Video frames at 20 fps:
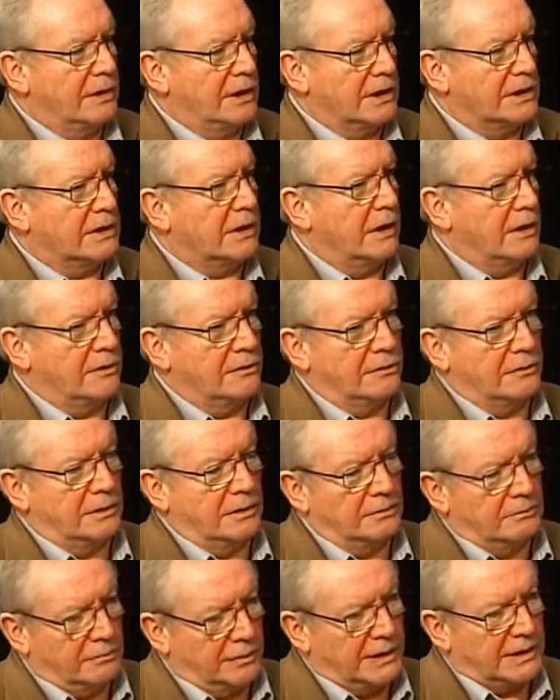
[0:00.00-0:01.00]
this
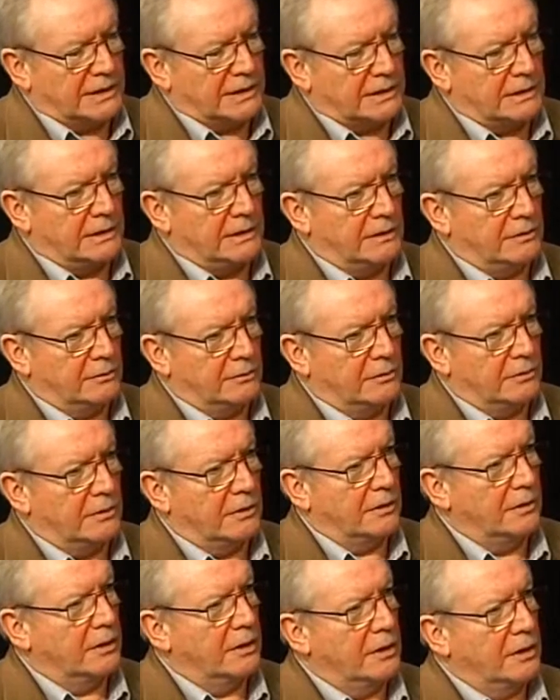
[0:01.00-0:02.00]
country and basically the
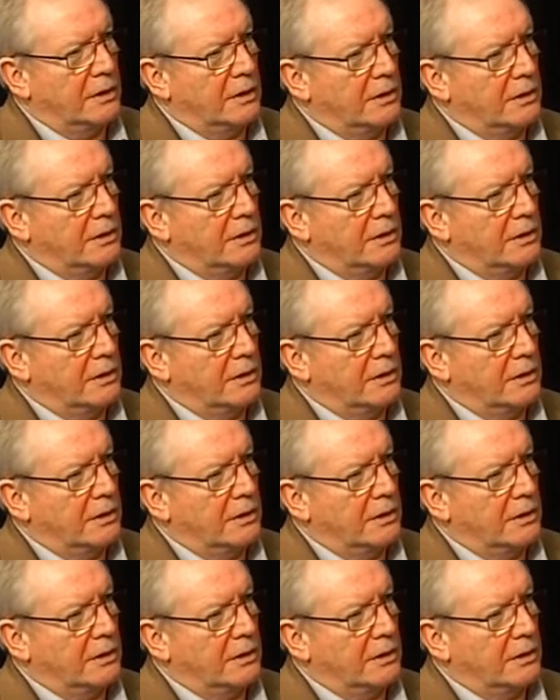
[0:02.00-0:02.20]
world.